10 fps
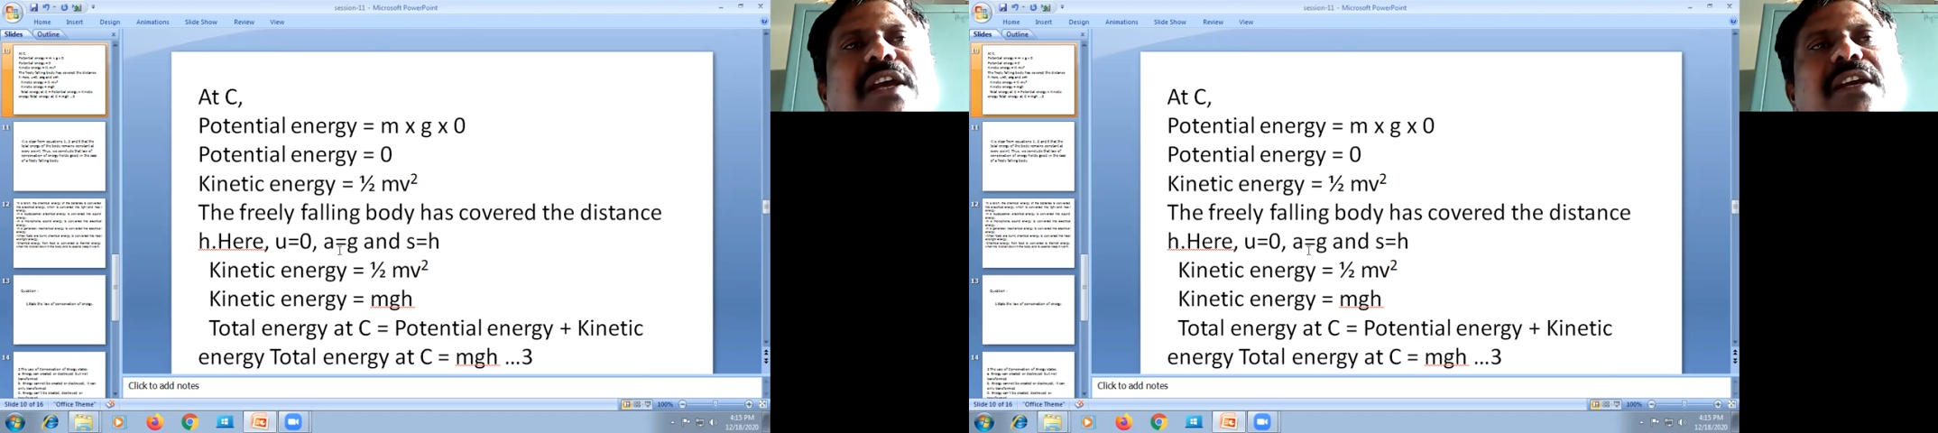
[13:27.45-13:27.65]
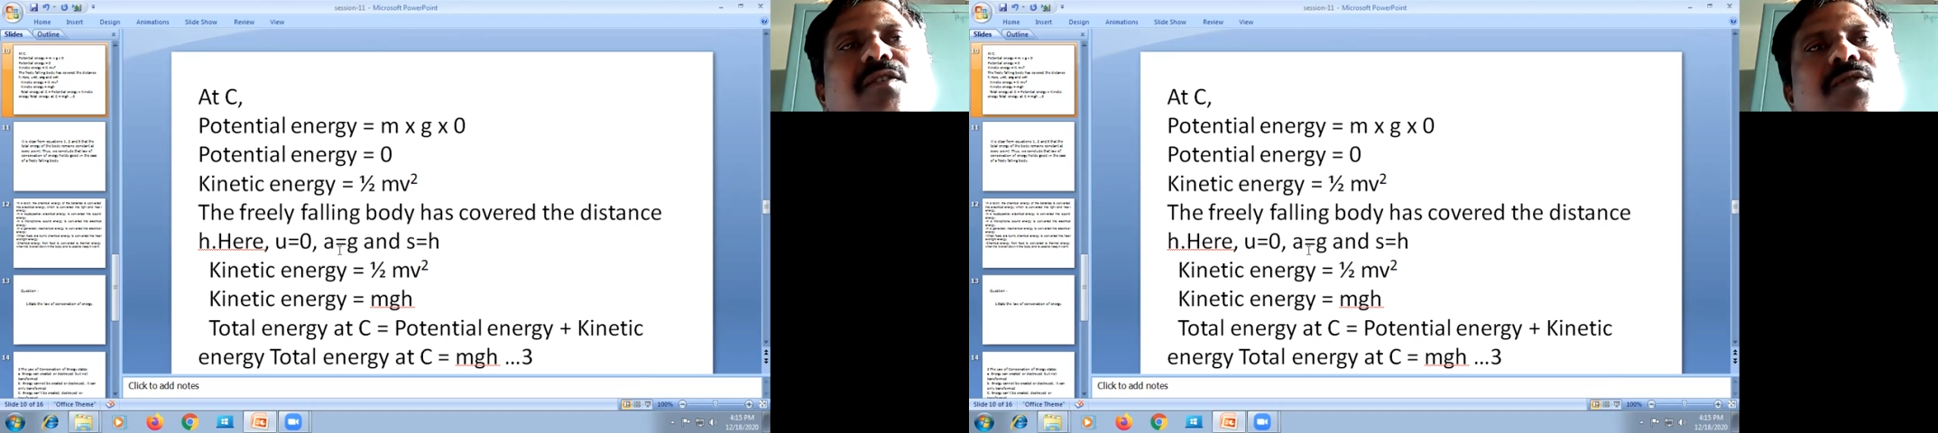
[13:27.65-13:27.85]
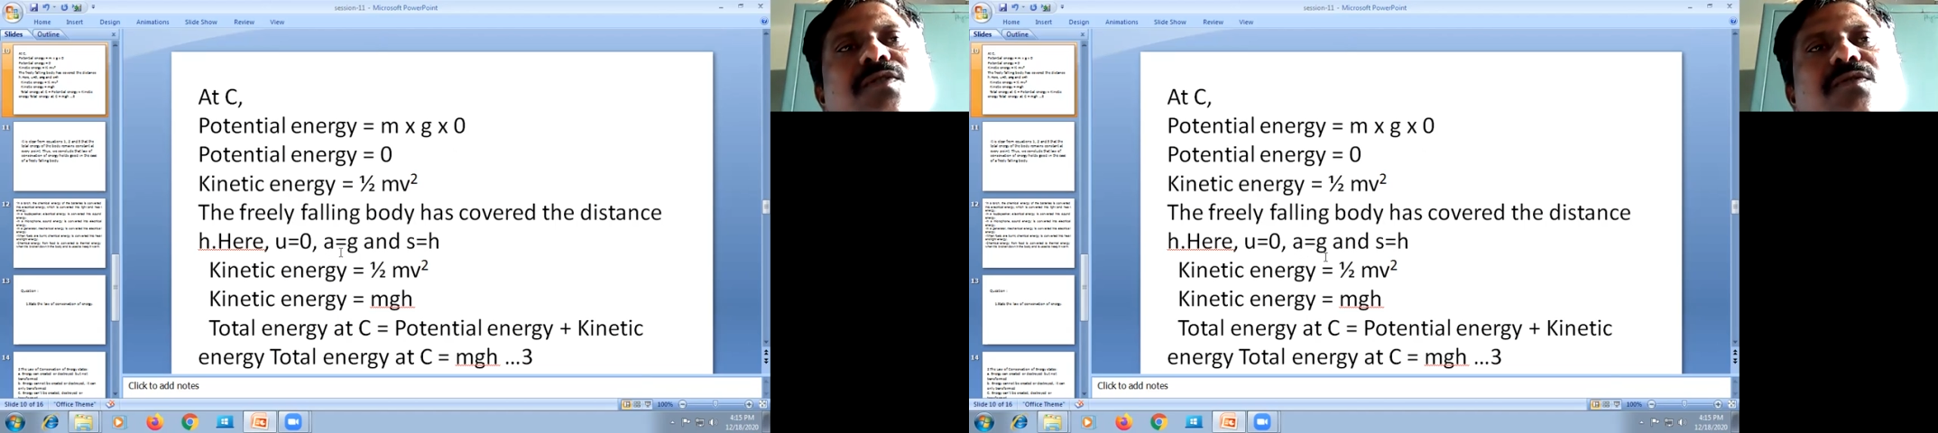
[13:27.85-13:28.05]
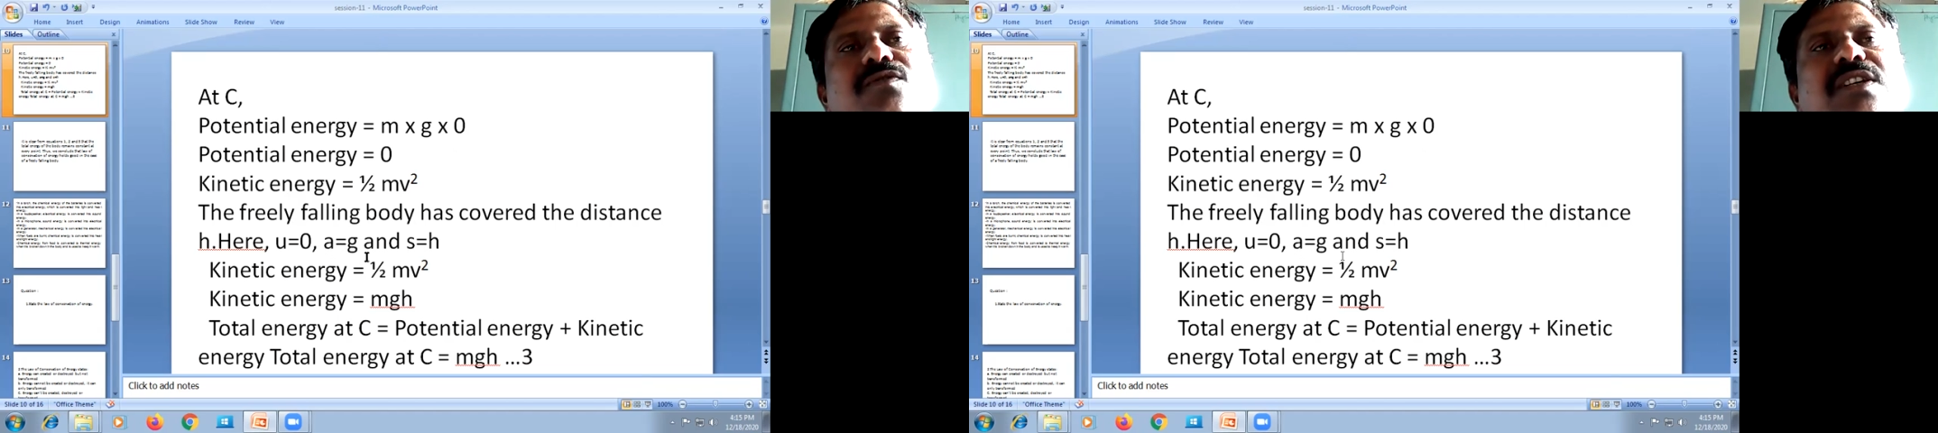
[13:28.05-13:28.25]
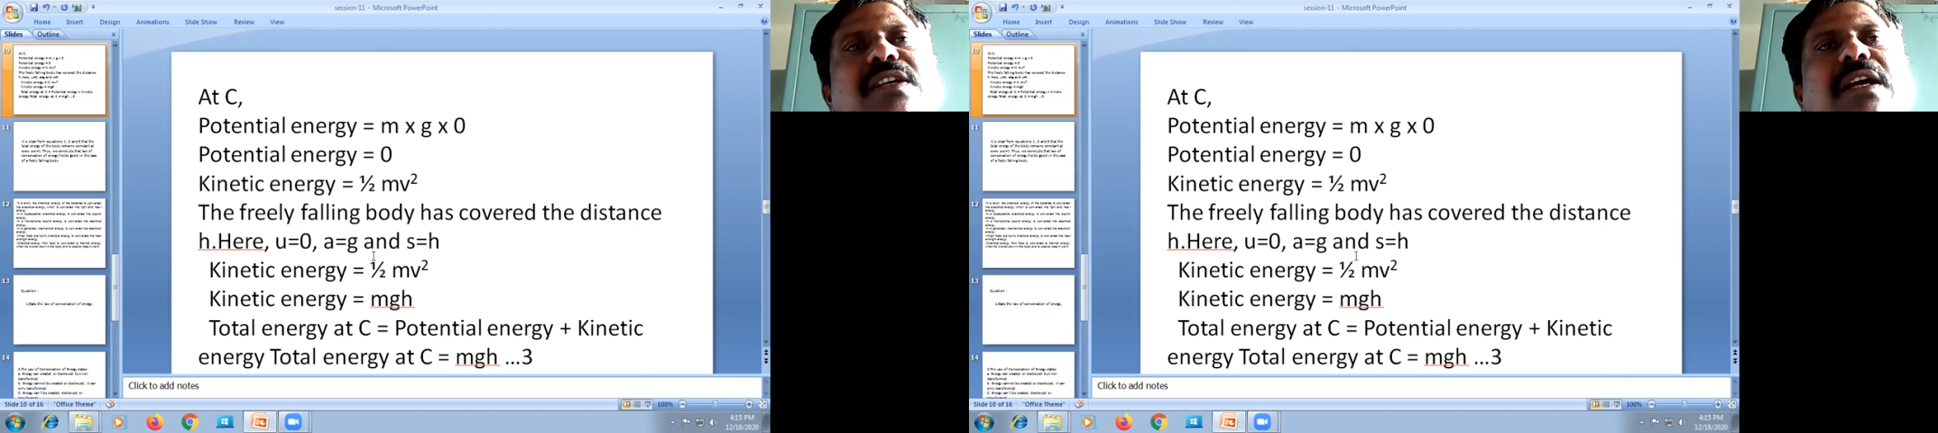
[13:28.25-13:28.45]
A equals to
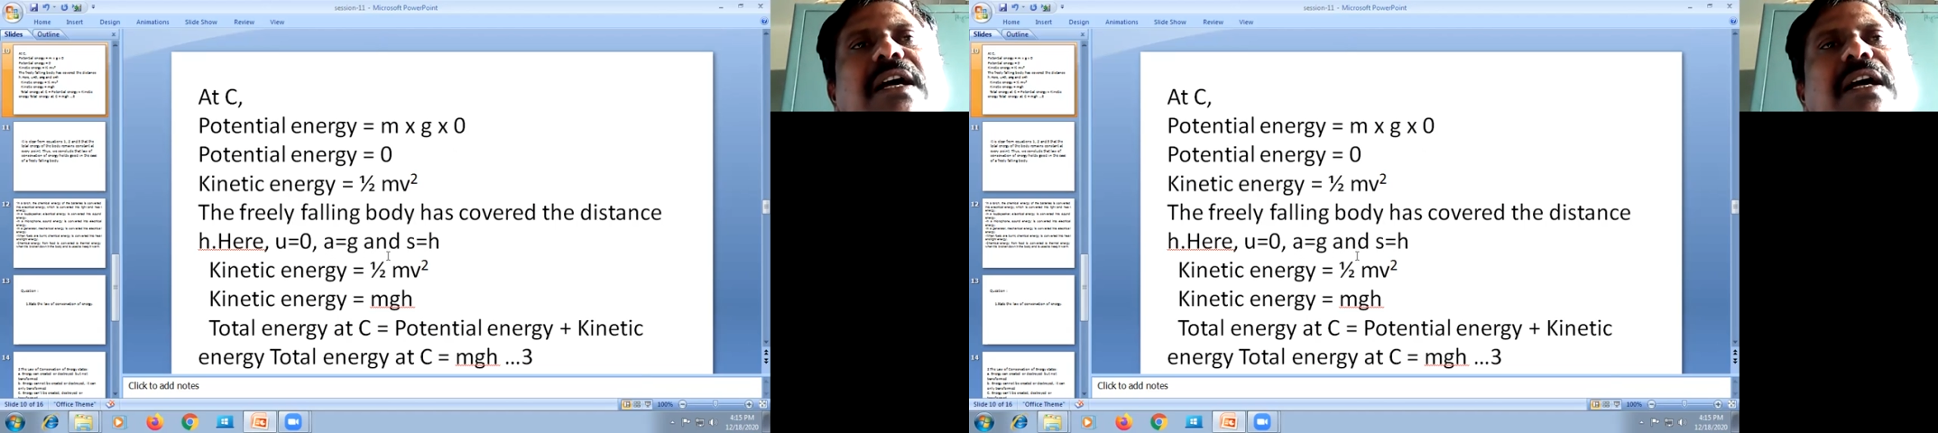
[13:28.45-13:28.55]
g